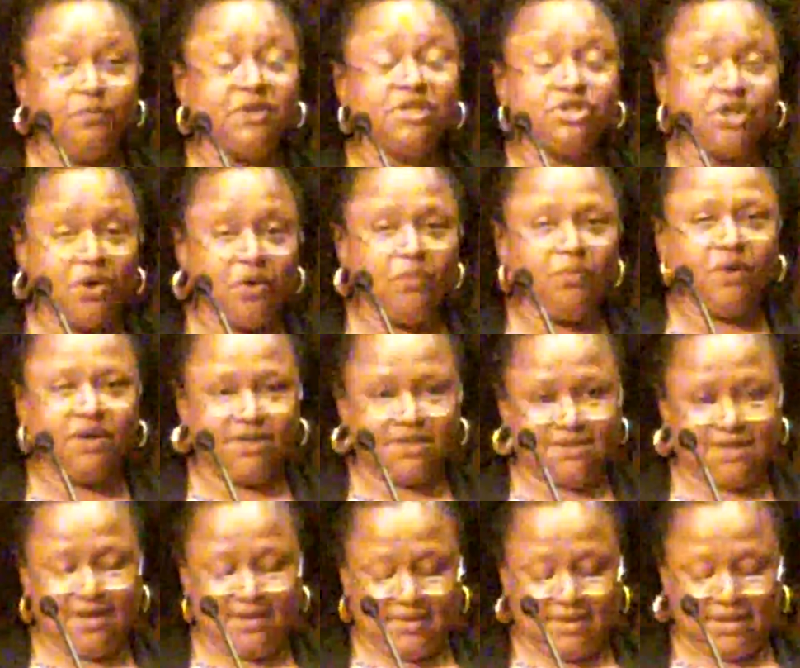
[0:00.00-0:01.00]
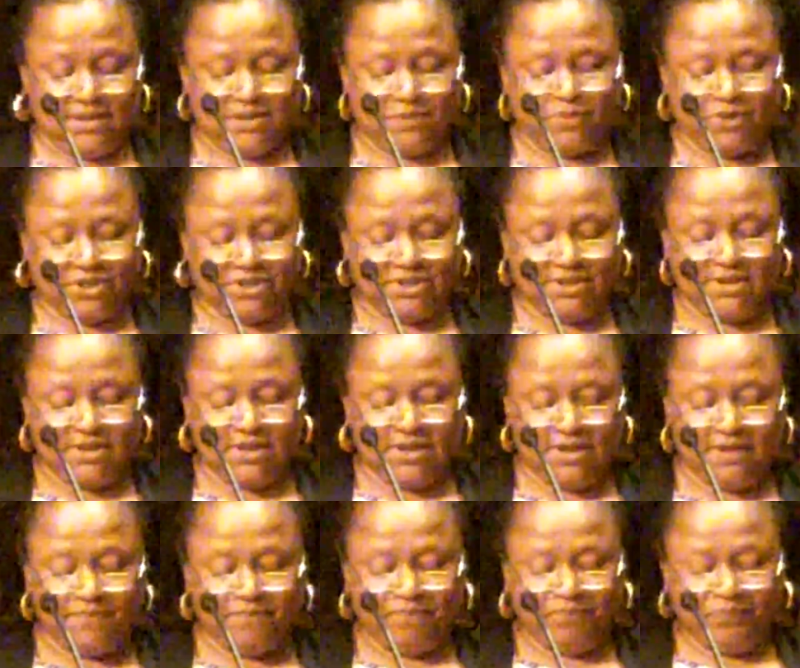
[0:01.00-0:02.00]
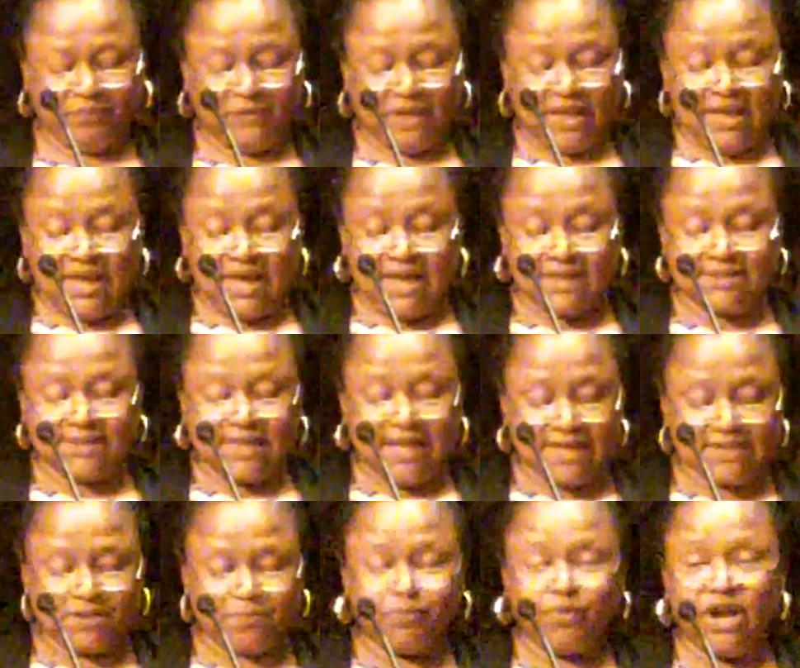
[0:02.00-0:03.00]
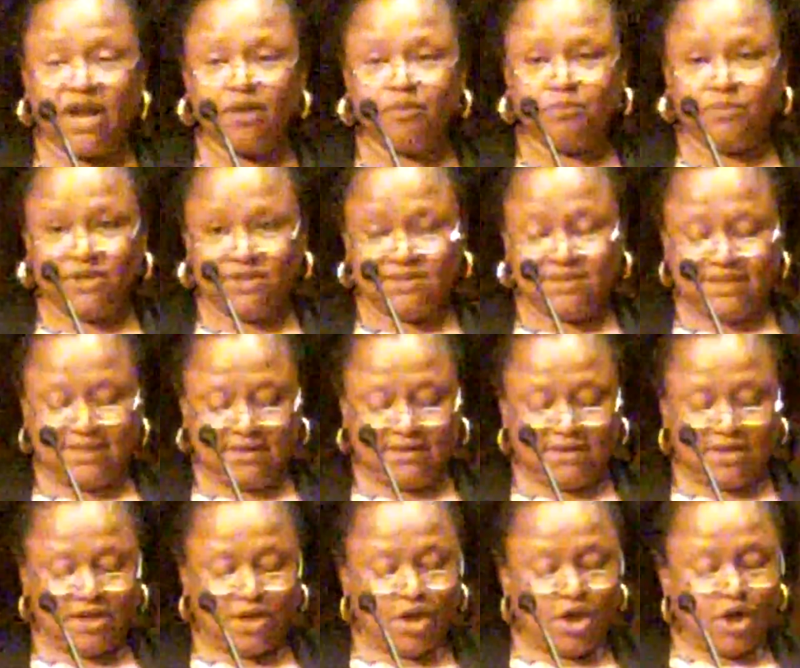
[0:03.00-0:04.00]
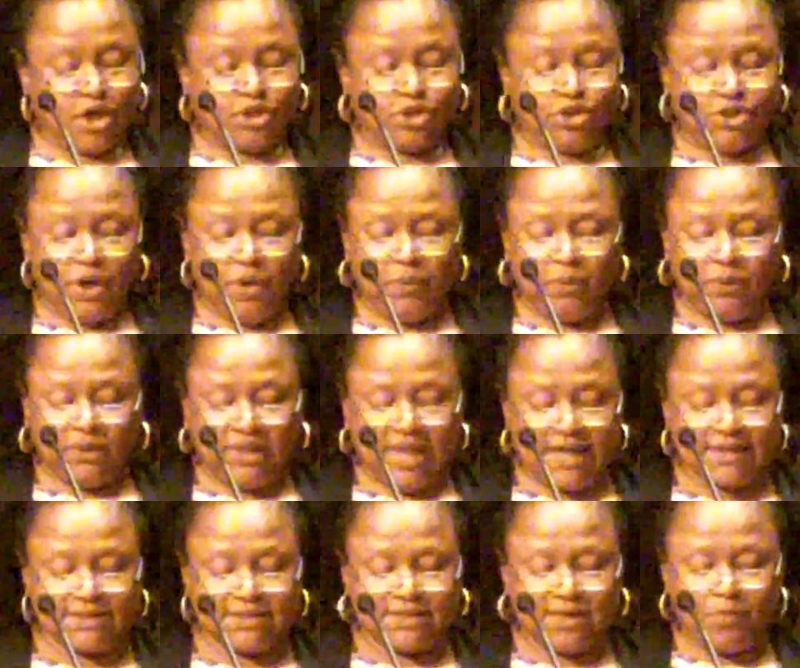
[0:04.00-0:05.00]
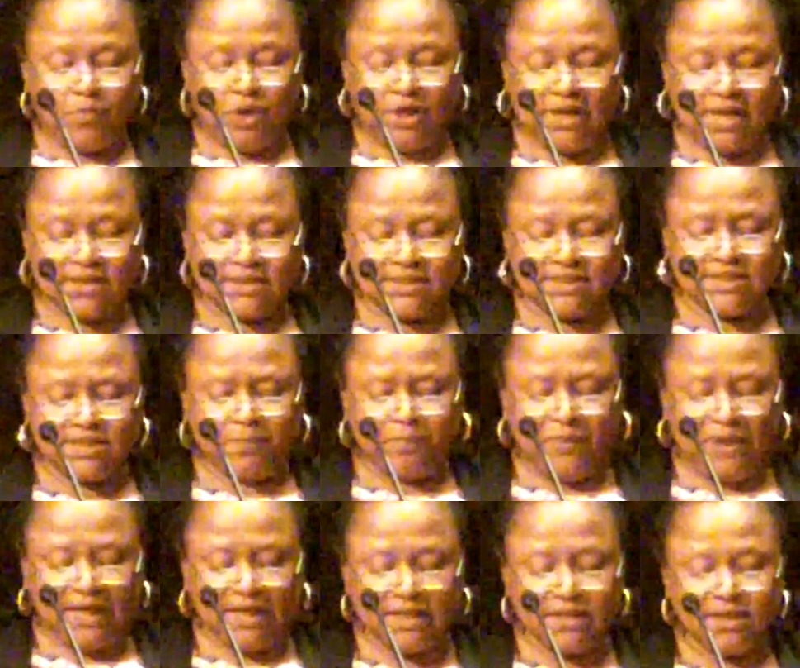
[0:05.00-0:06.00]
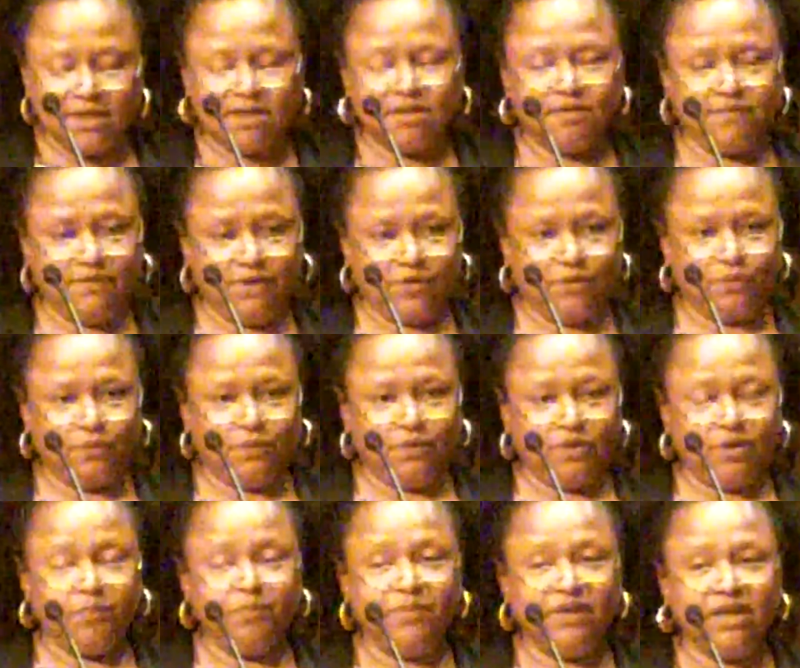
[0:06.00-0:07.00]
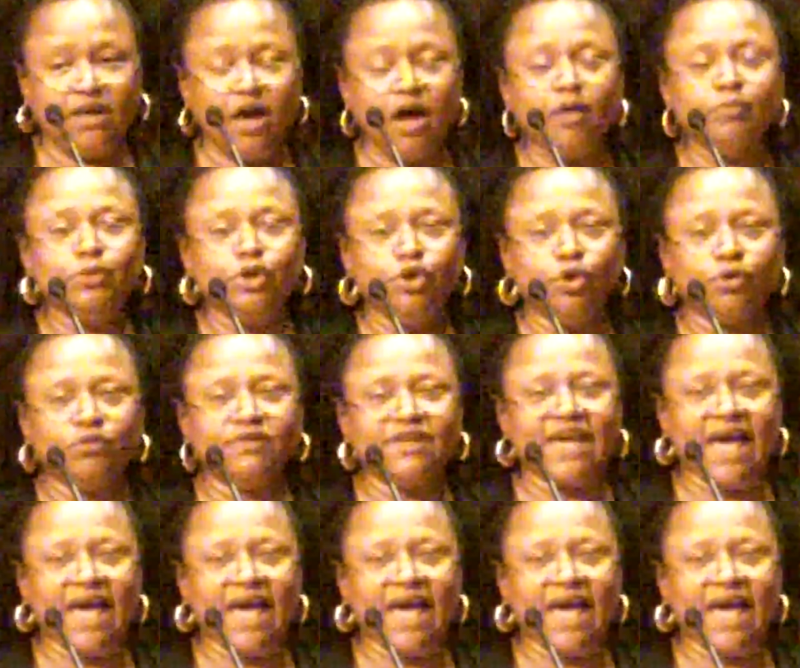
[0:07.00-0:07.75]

we don't want to take things personally. As Les Brown puts it, don't let someone else's opinion of you become your